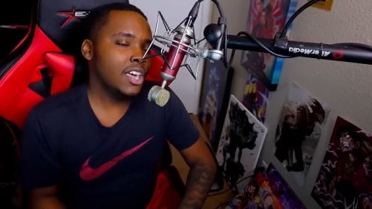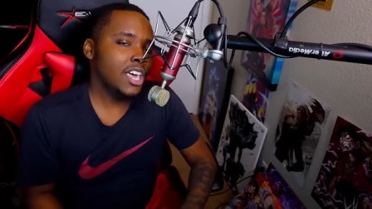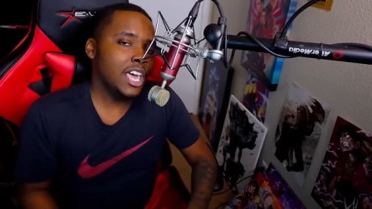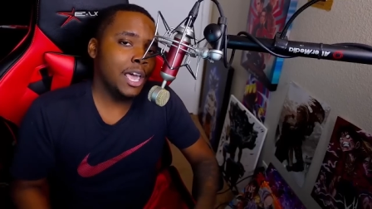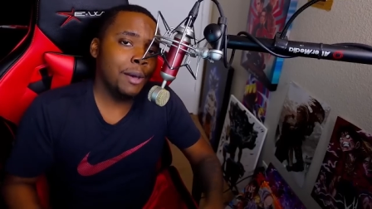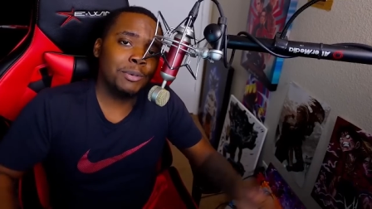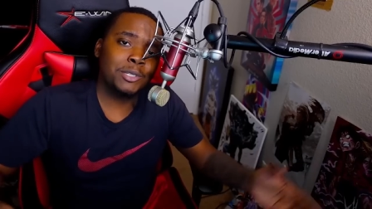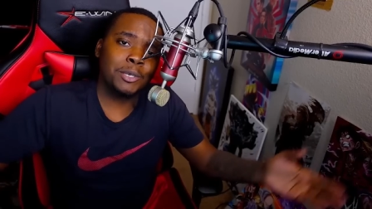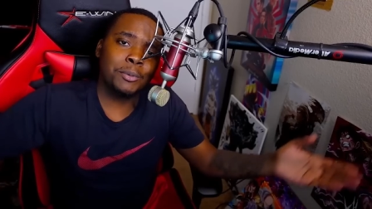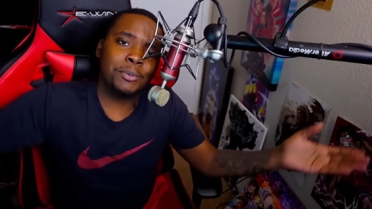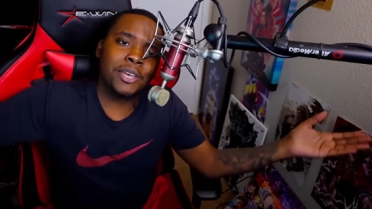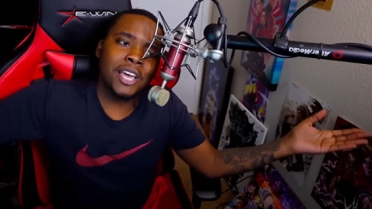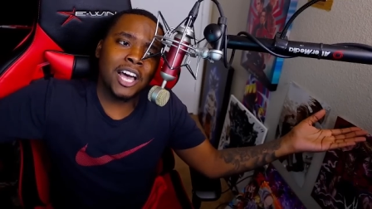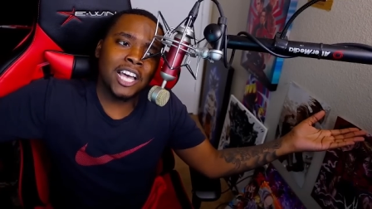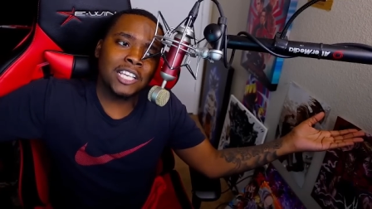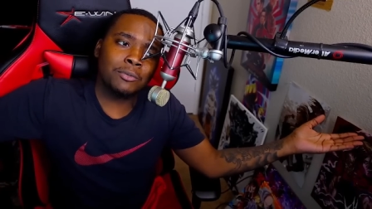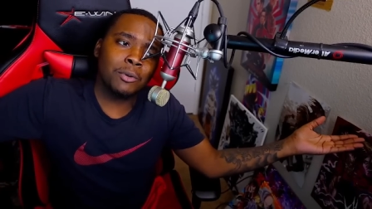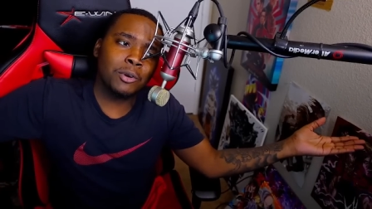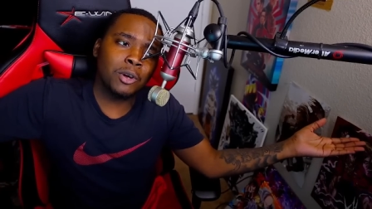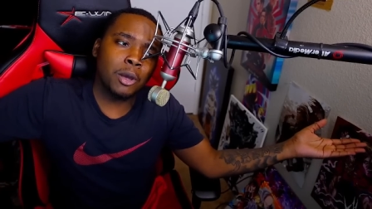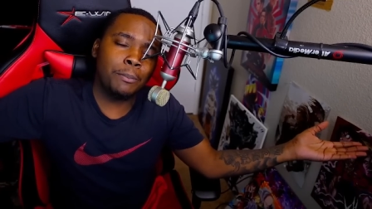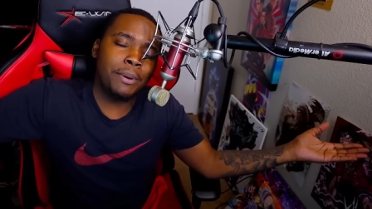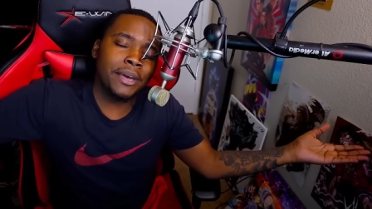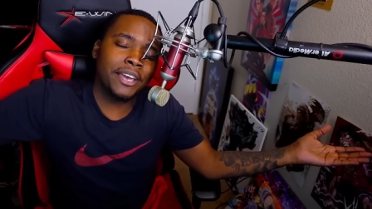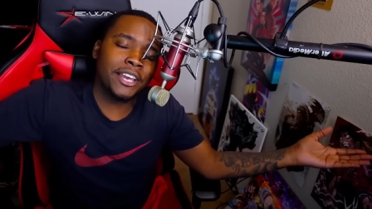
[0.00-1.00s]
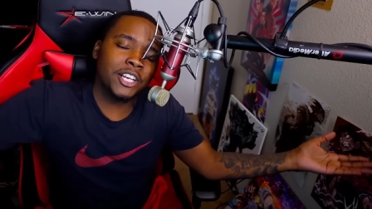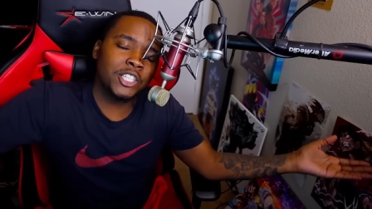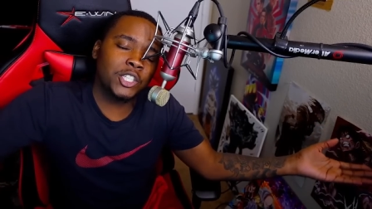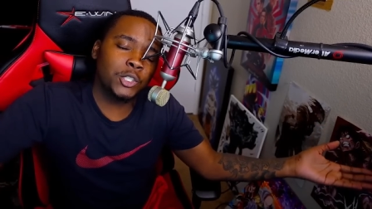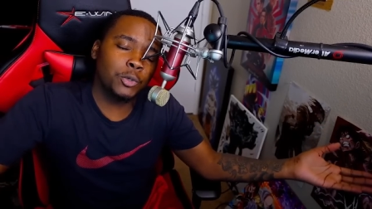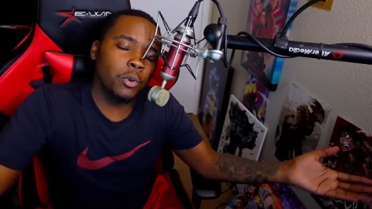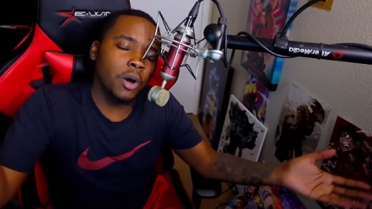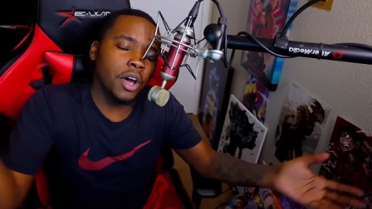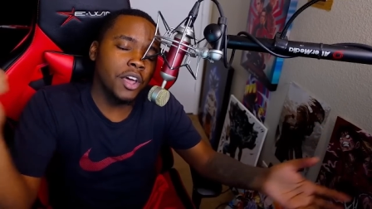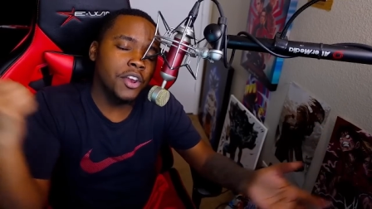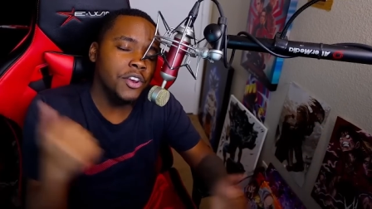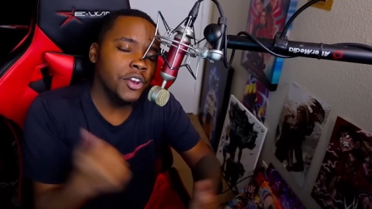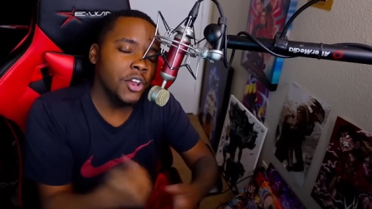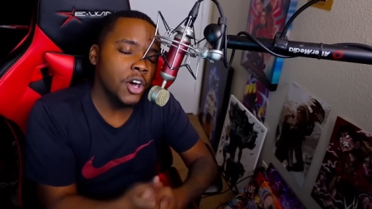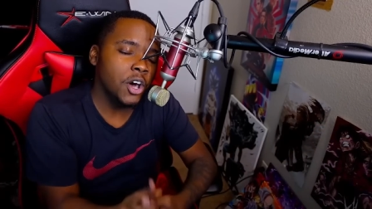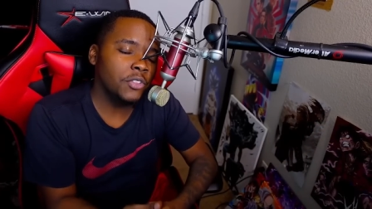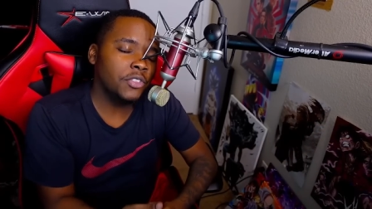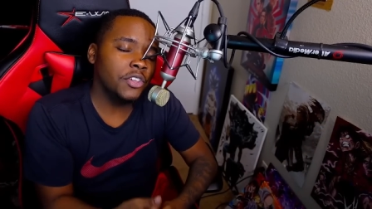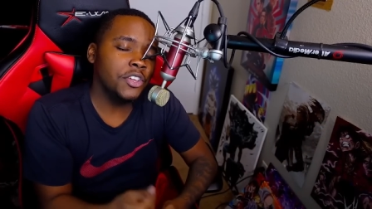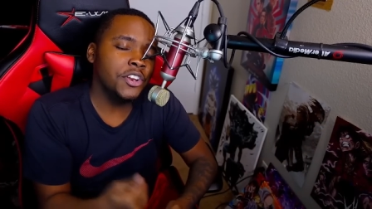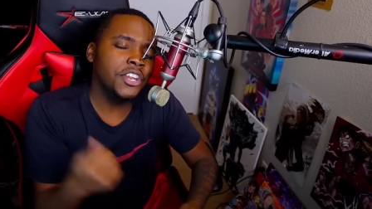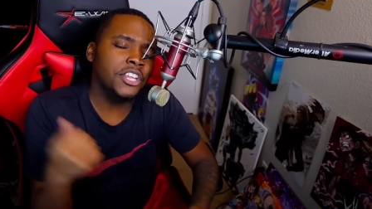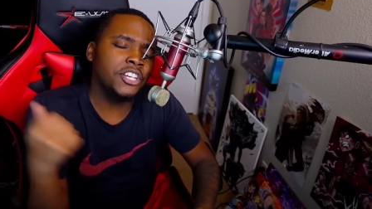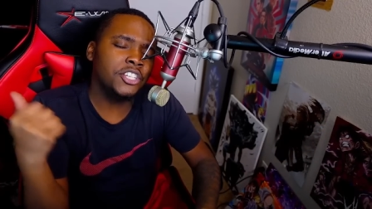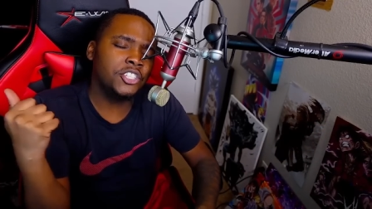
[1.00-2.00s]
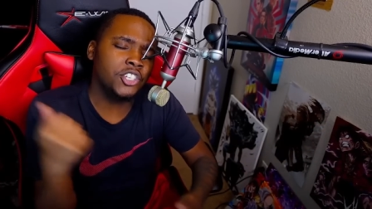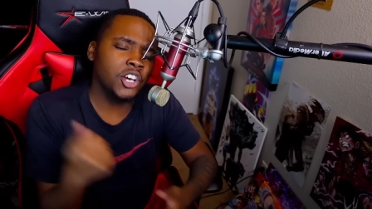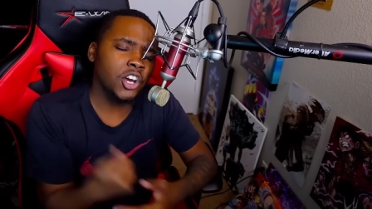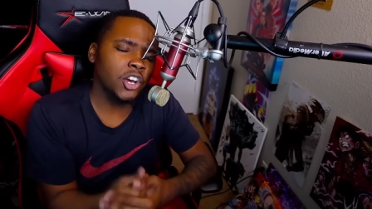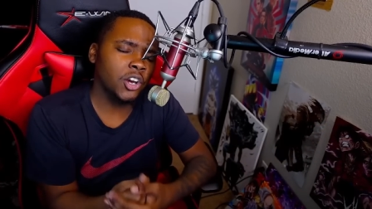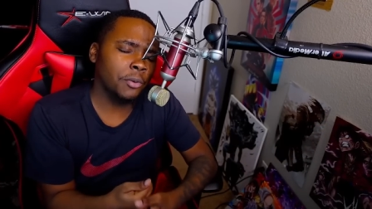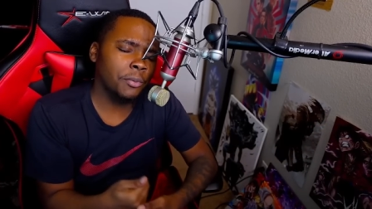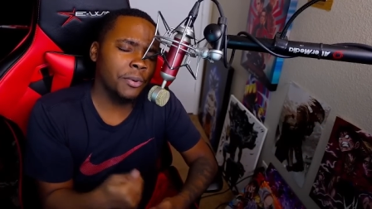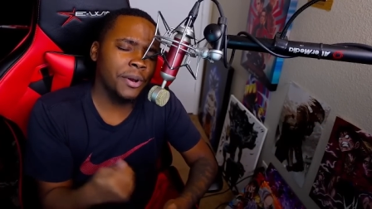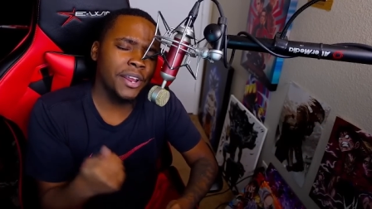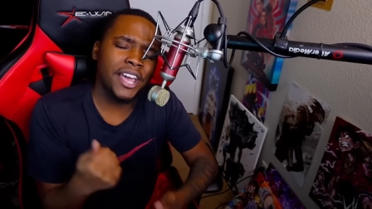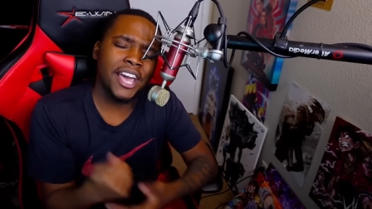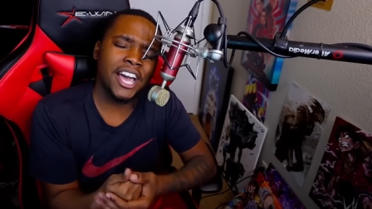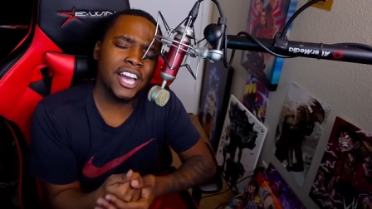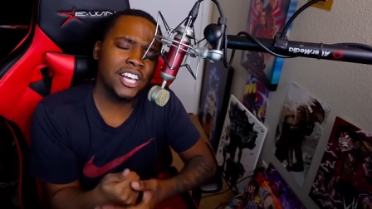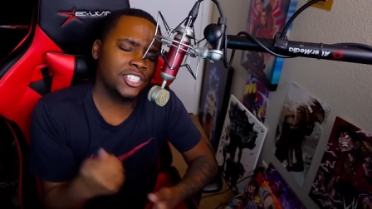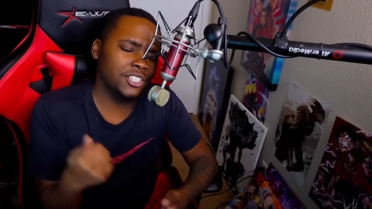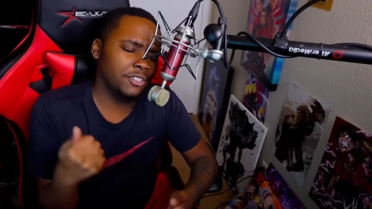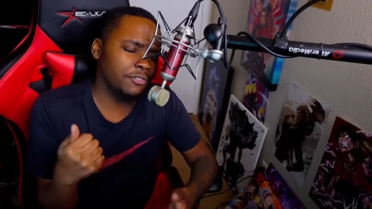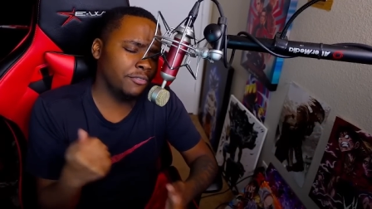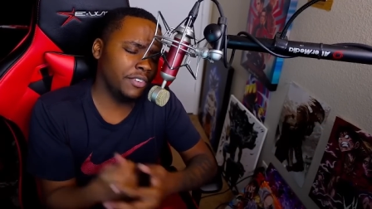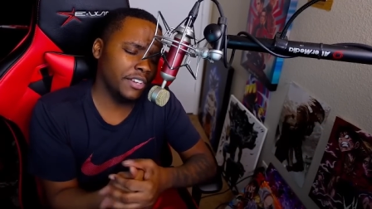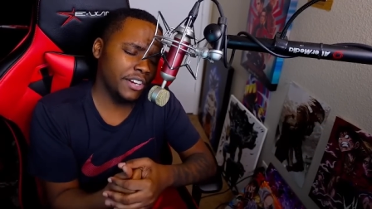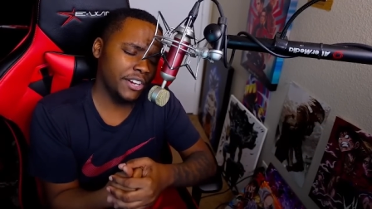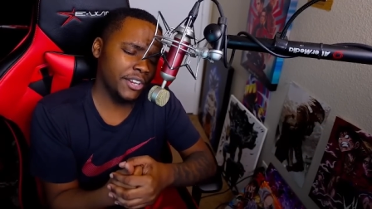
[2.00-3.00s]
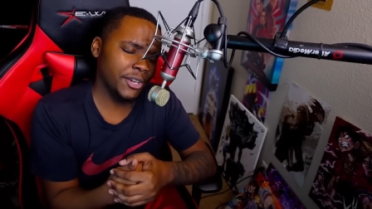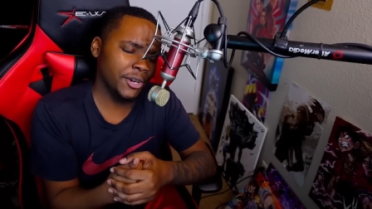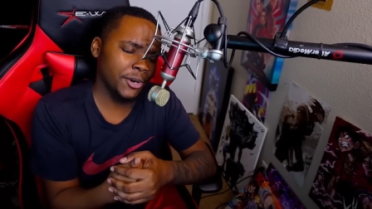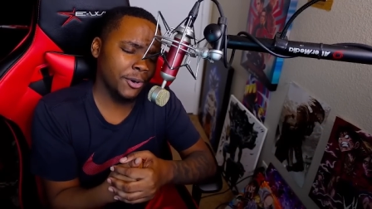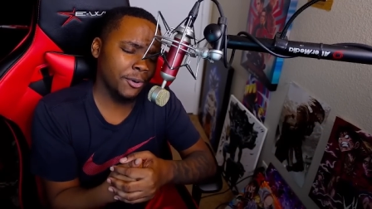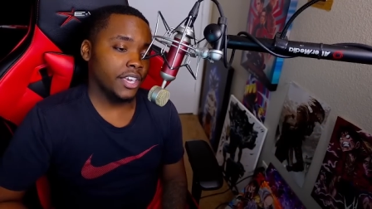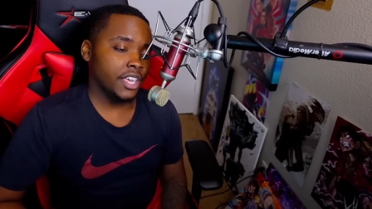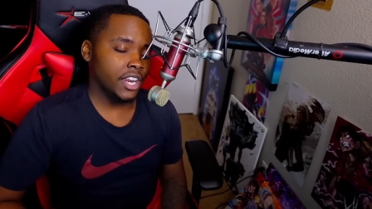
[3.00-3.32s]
Hey, what's up, you guys? Welcome back here to another Ninjago reaction video.